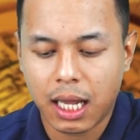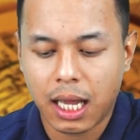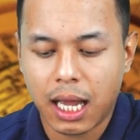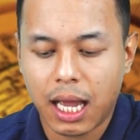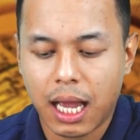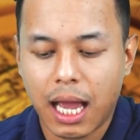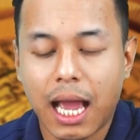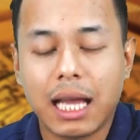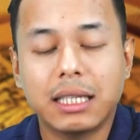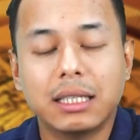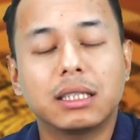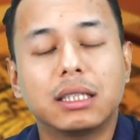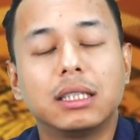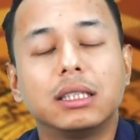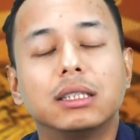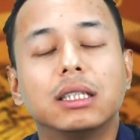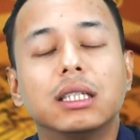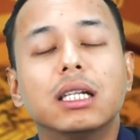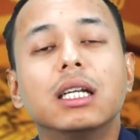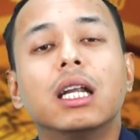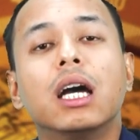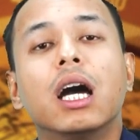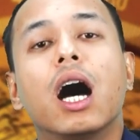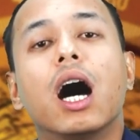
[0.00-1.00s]
As a
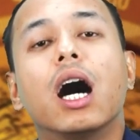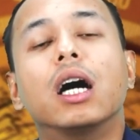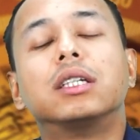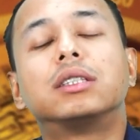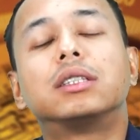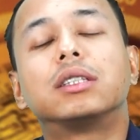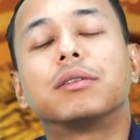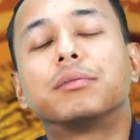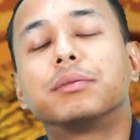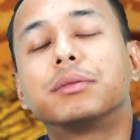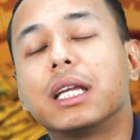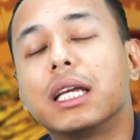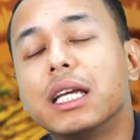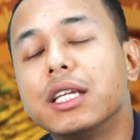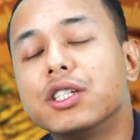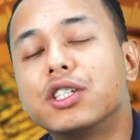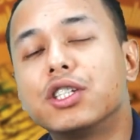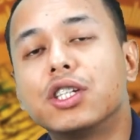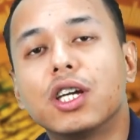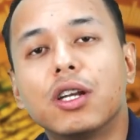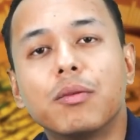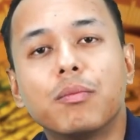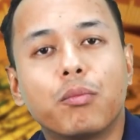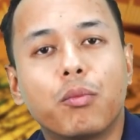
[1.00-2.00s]
result, a
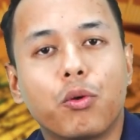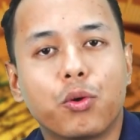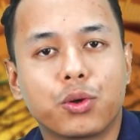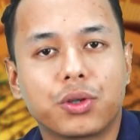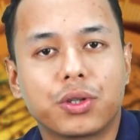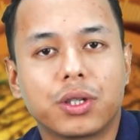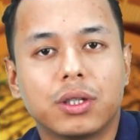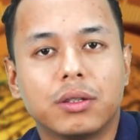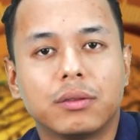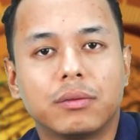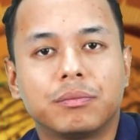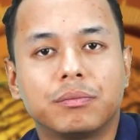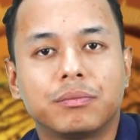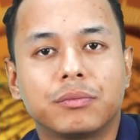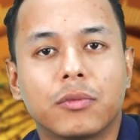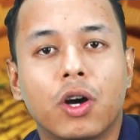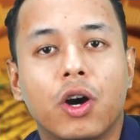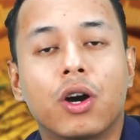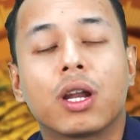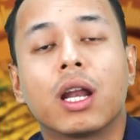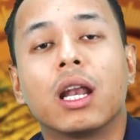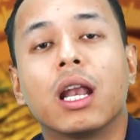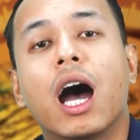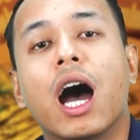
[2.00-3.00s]
substantial portion
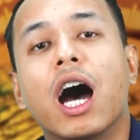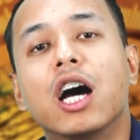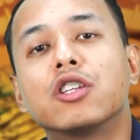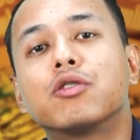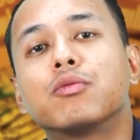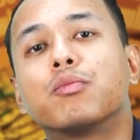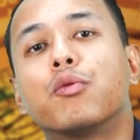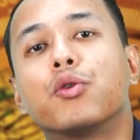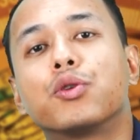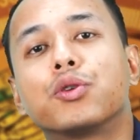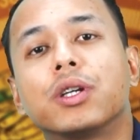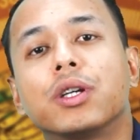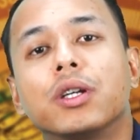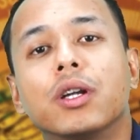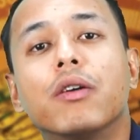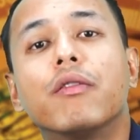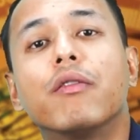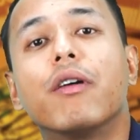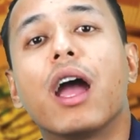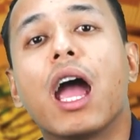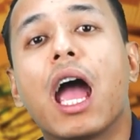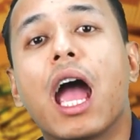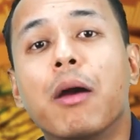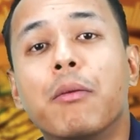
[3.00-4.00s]
or a large portion of
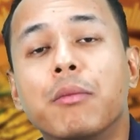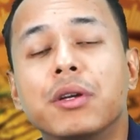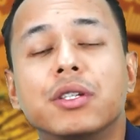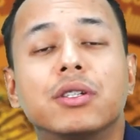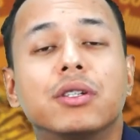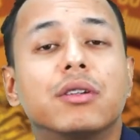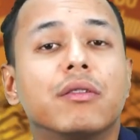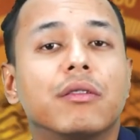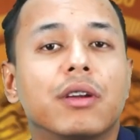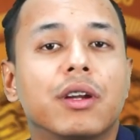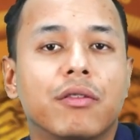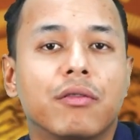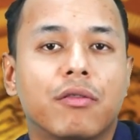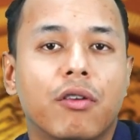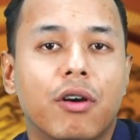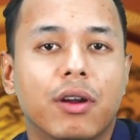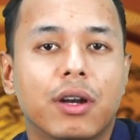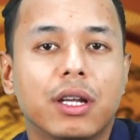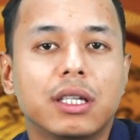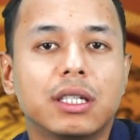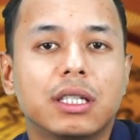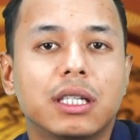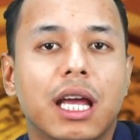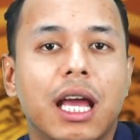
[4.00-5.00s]
Amazon
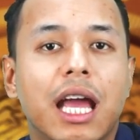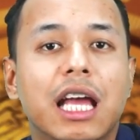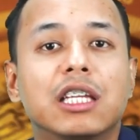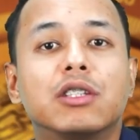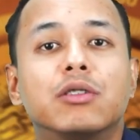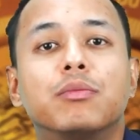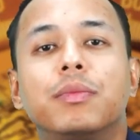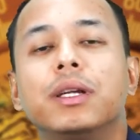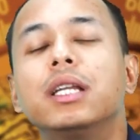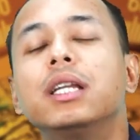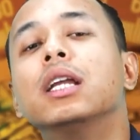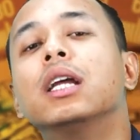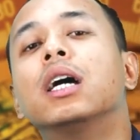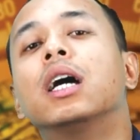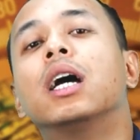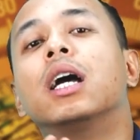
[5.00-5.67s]
rainforest has been